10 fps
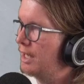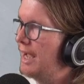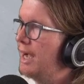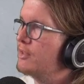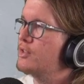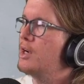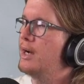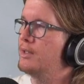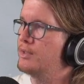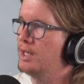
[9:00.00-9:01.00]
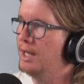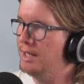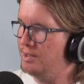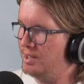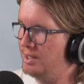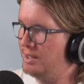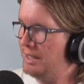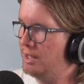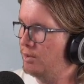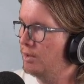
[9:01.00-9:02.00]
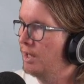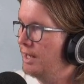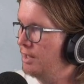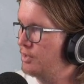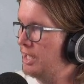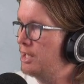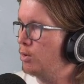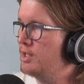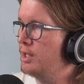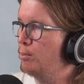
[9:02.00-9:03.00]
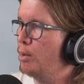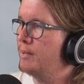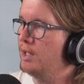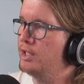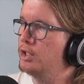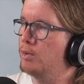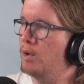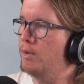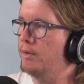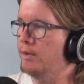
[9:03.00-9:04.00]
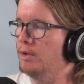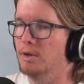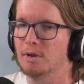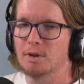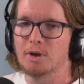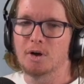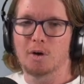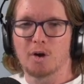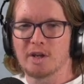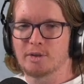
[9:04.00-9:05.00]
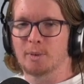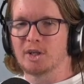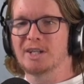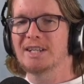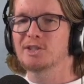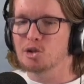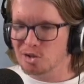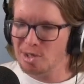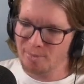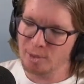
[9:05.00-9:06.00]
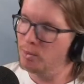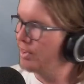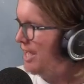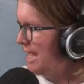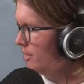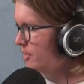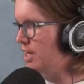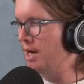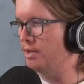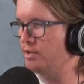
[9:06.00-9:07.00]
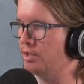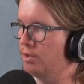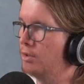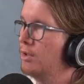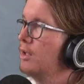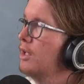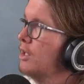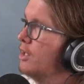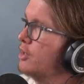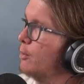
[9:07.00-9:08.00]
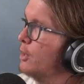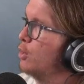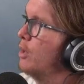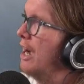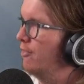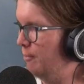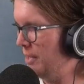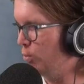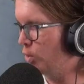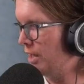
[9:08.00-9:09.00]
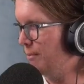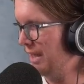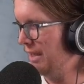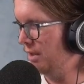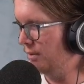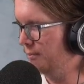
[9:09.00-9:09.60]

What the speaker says: outsiders is decreasing population growth. All right, so we're going to need to do something with the outsiders too. So we do have people coming in.